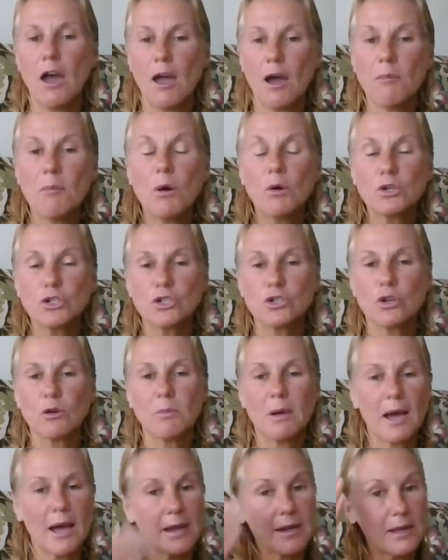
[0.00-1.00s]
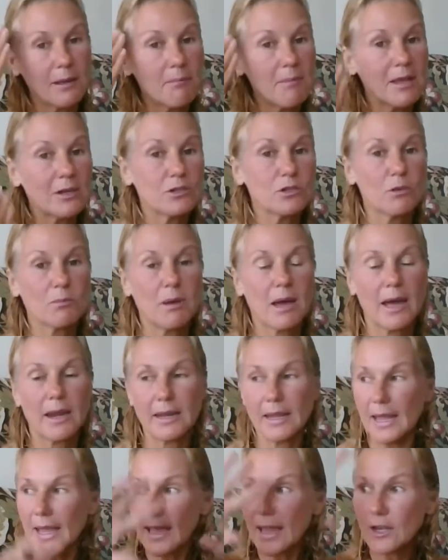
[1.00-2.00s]
emotional body, and mental
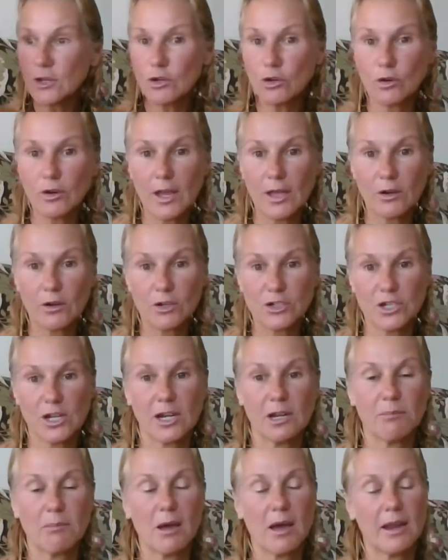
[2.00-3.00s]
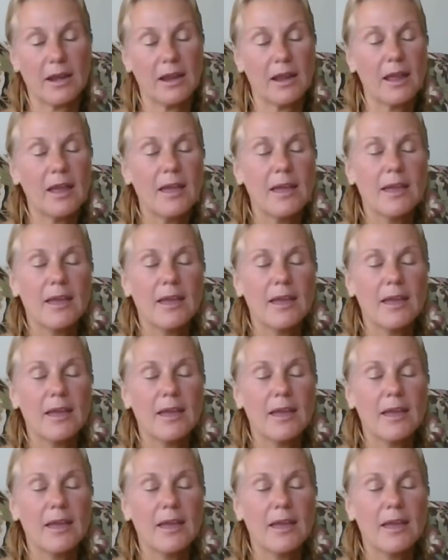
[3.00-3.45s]
body, and your energetic body